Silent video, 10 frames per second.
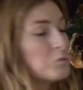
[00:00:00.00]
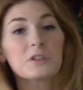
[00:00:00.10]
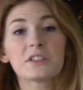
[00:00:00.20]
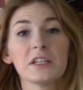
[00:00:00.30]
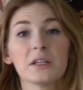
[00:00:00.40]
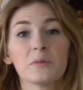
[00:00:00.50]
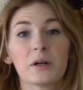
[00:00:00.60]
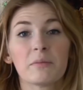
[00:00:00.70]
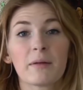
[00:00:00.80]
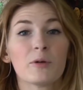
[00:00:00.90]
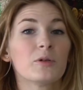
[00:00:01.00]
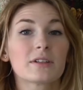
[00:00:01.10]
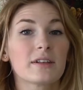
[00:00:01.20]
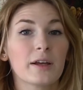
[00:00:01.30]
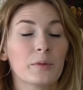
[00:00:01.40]
we'll see what my mood
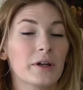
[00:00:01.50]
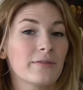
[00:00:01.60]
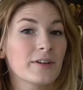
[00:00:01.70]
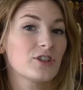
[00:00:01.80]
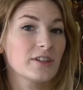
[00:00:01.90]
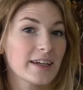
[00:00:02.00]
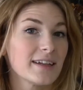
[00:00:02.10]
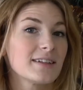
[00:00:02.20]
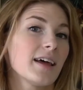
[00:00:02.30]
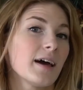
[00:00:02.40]
is like when I eventually get to